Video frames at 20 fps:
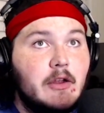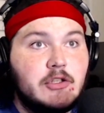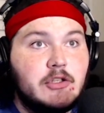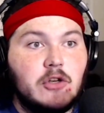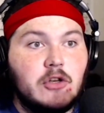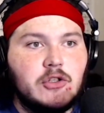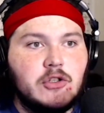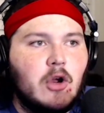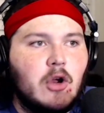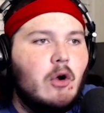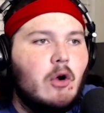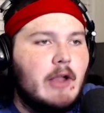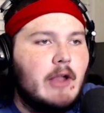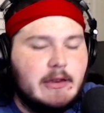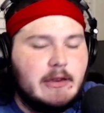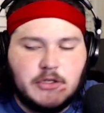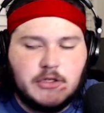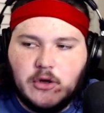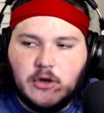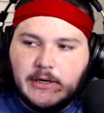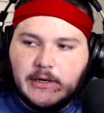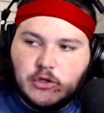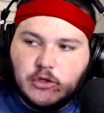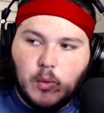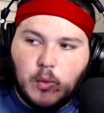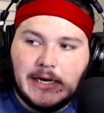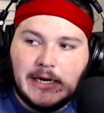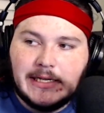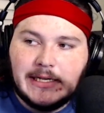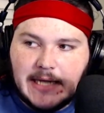Okay, so in
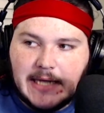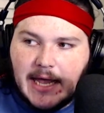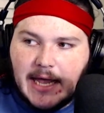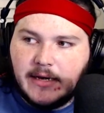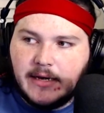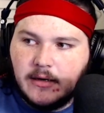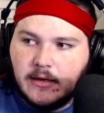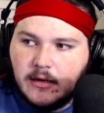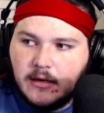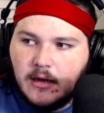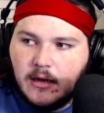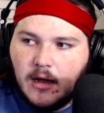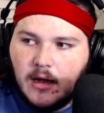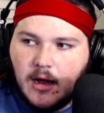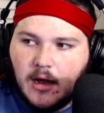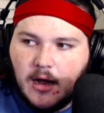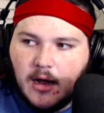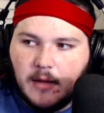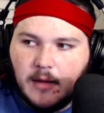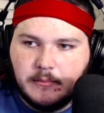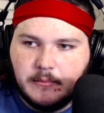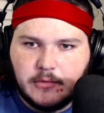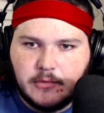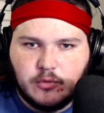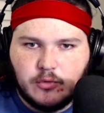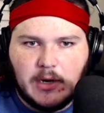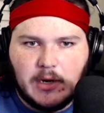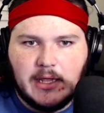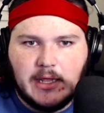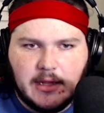2010,
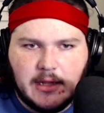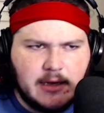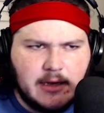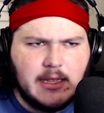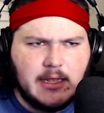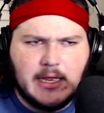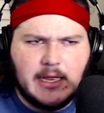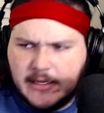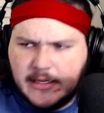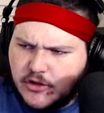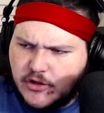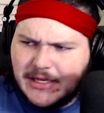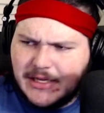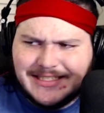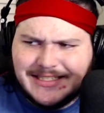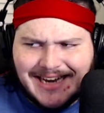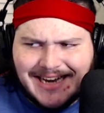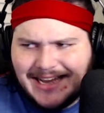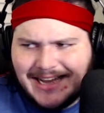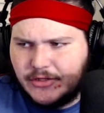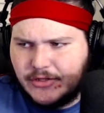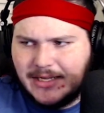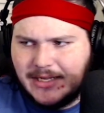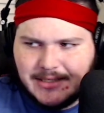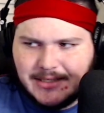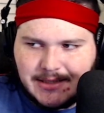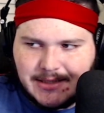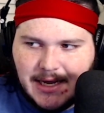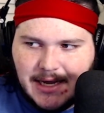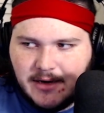like 2009,
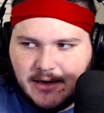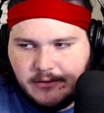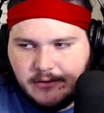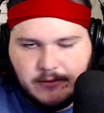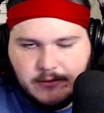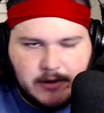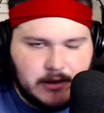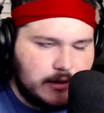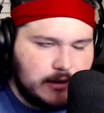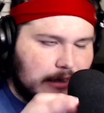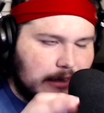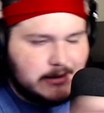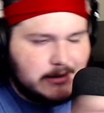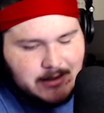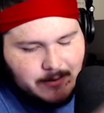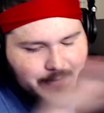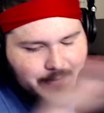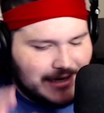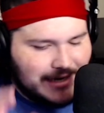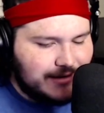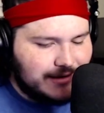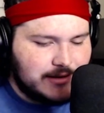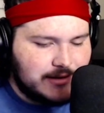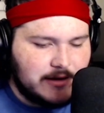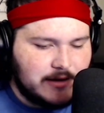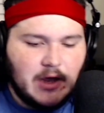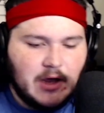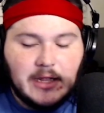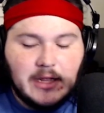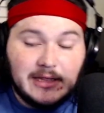2010, like because of the beta and stuff,
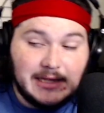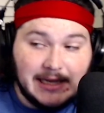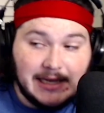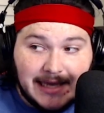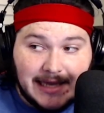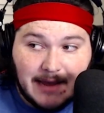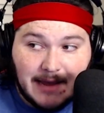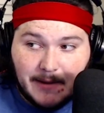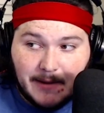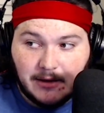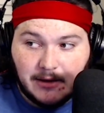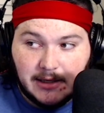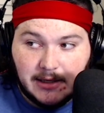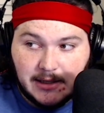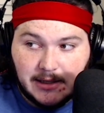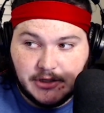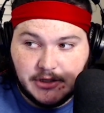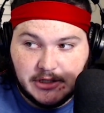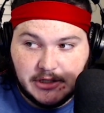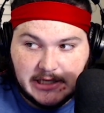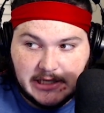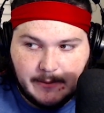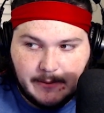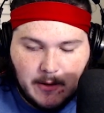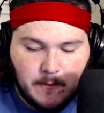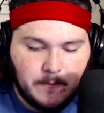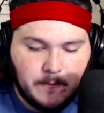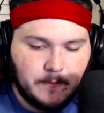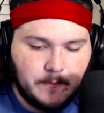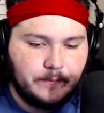League came out. League of Legends came out.
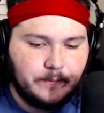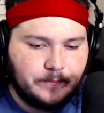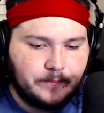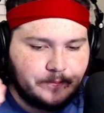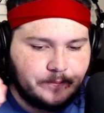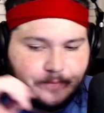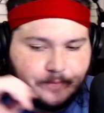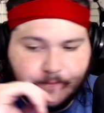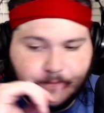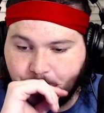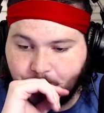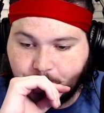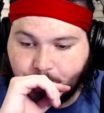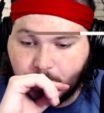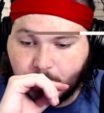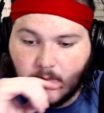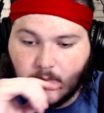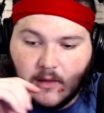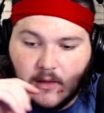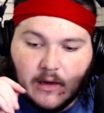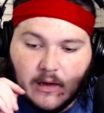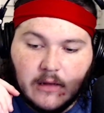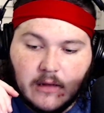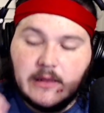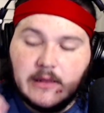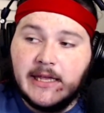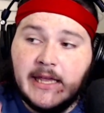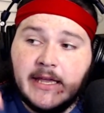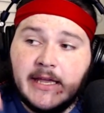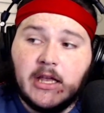
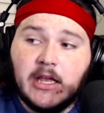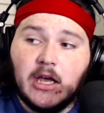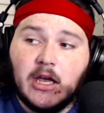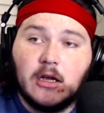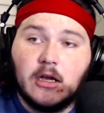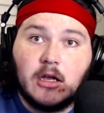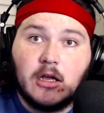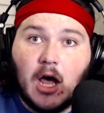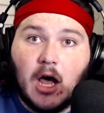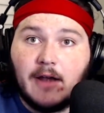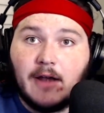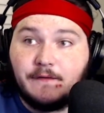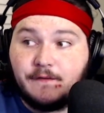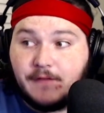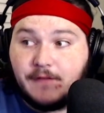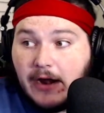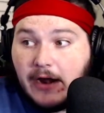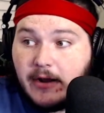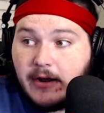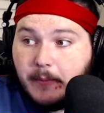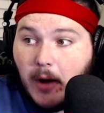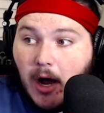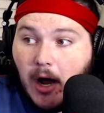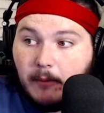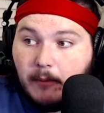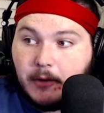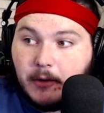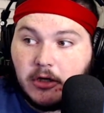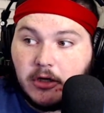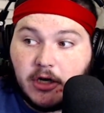League got very
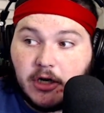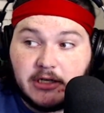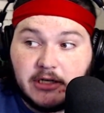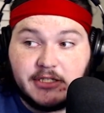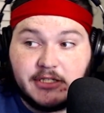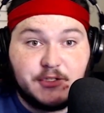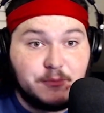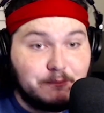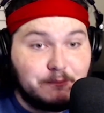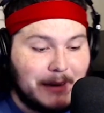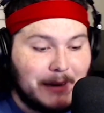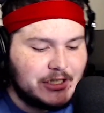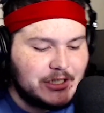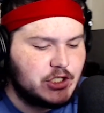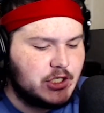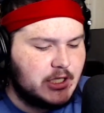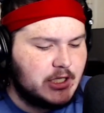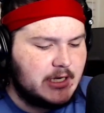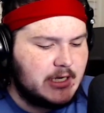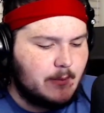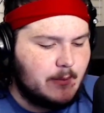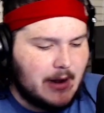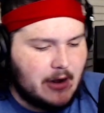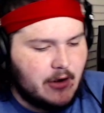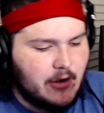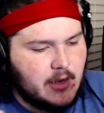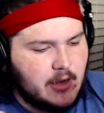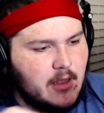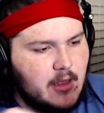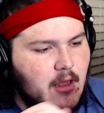popular, especially in
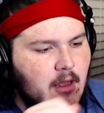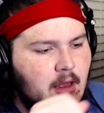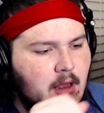America,